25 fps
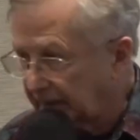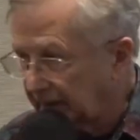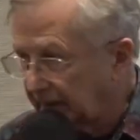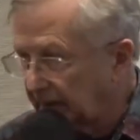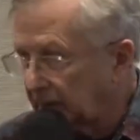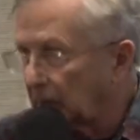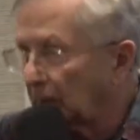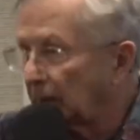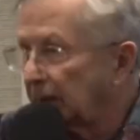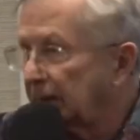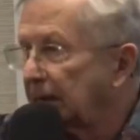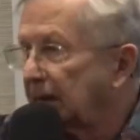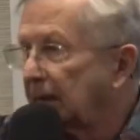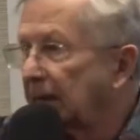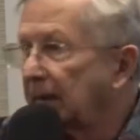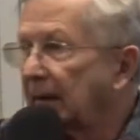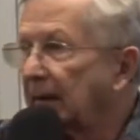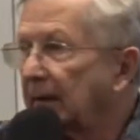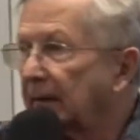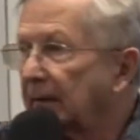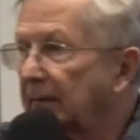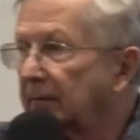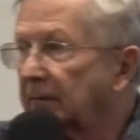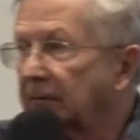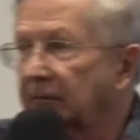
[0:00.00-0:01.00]
end. What do you
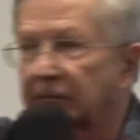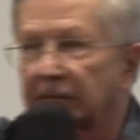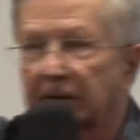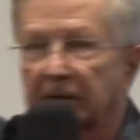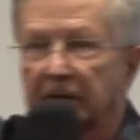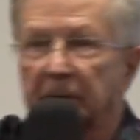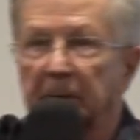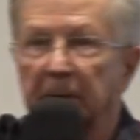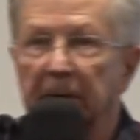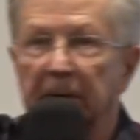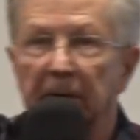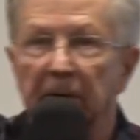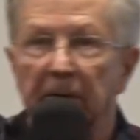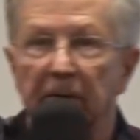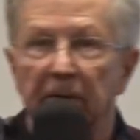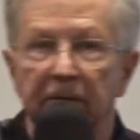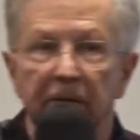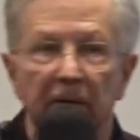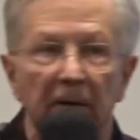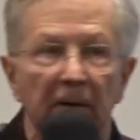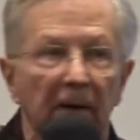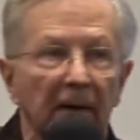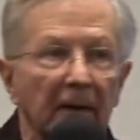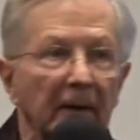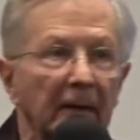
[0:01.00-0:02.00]
get? 6 meters.
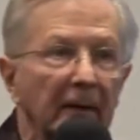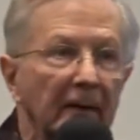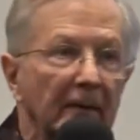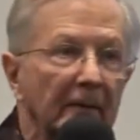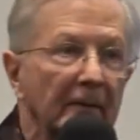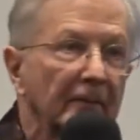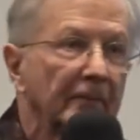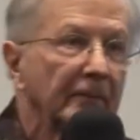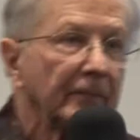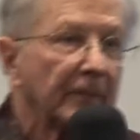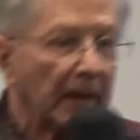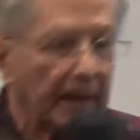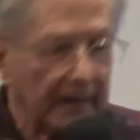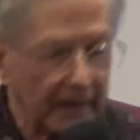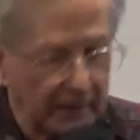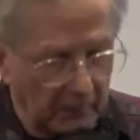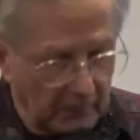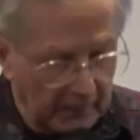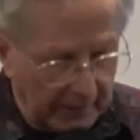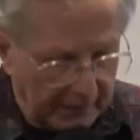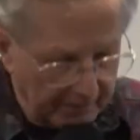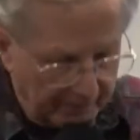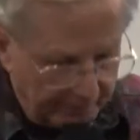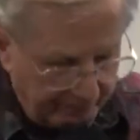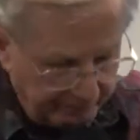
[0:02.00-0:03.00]

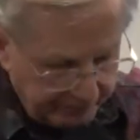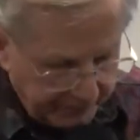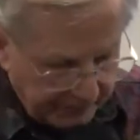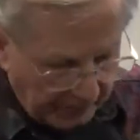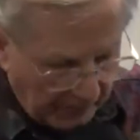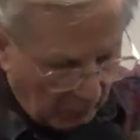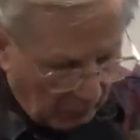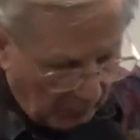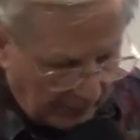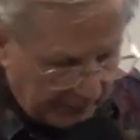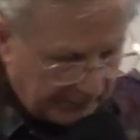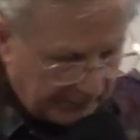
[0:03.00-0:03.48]
Anyway, we